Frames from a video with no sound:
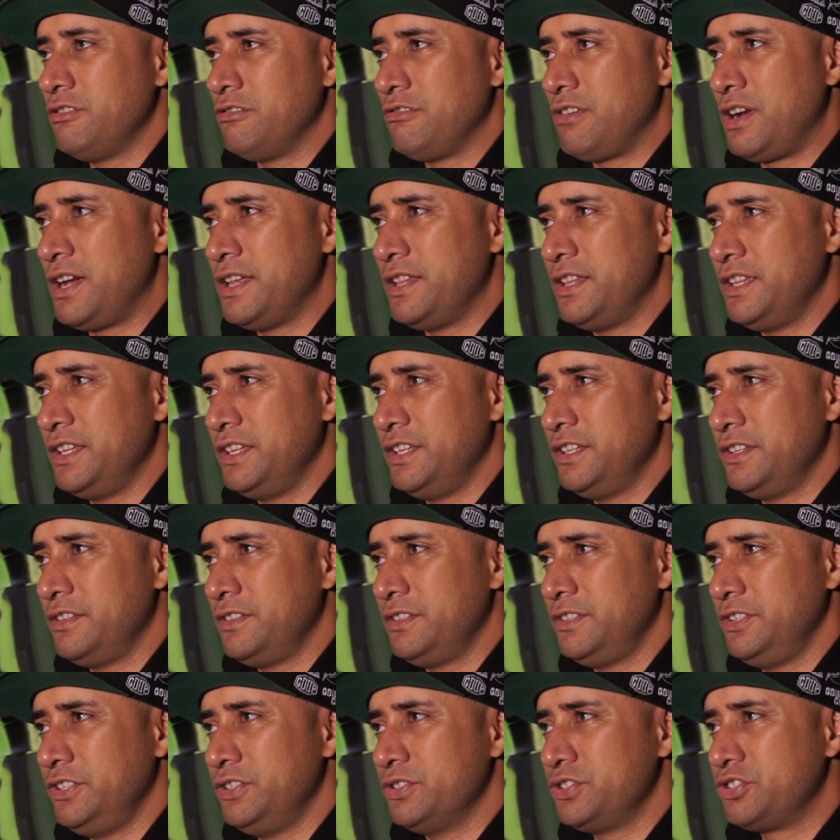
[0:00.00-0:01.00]
rather than
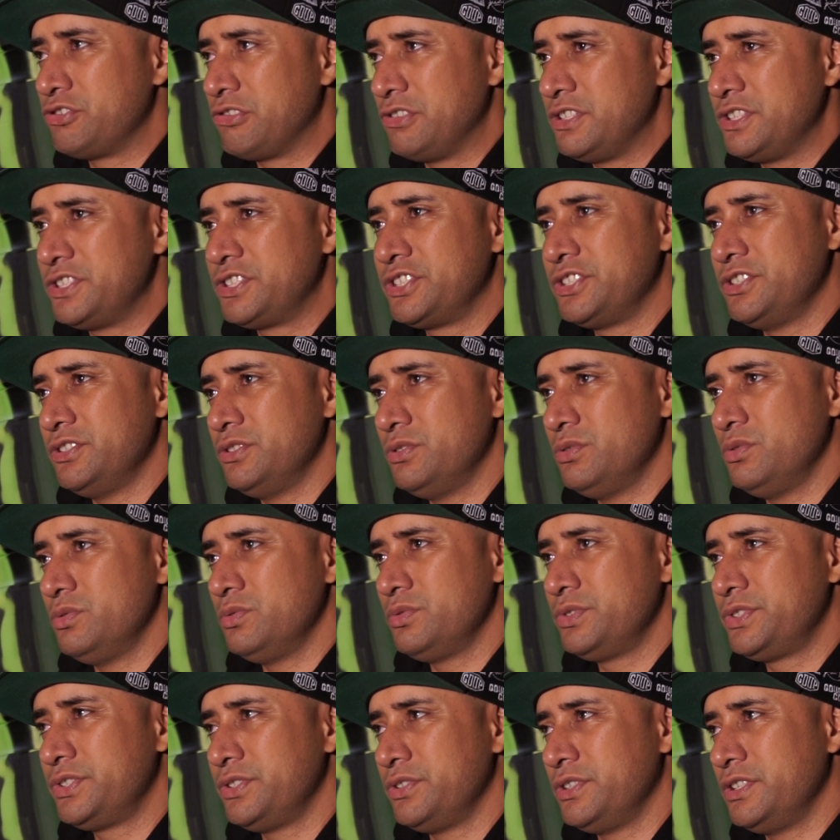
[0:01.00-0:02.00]
your traditional
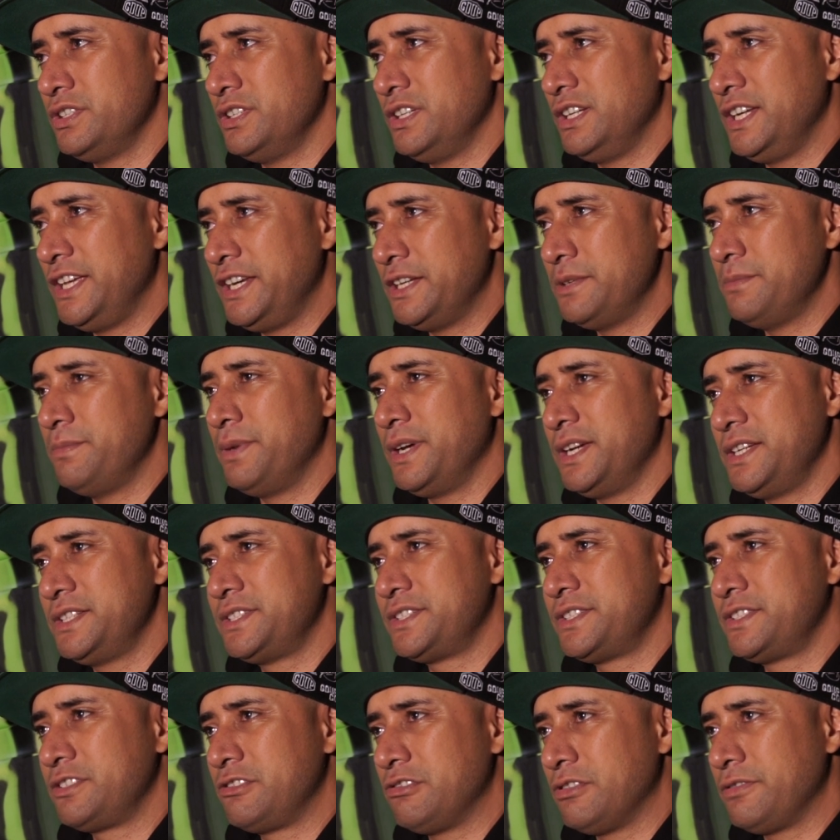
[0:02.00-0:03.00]
sort of
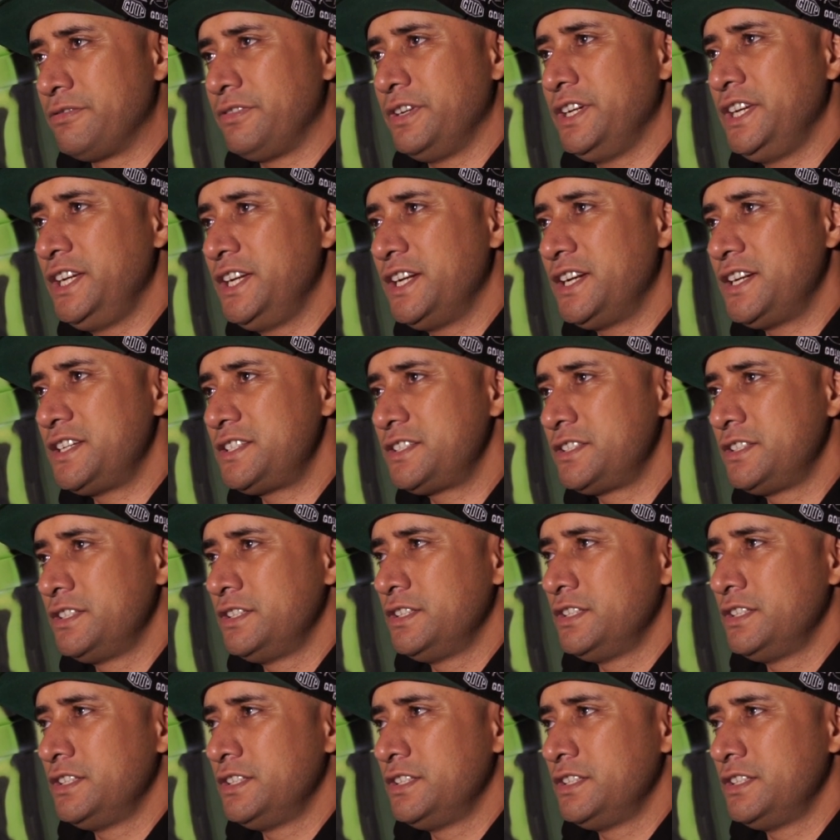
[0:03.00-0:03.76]
letter-based graffiti art.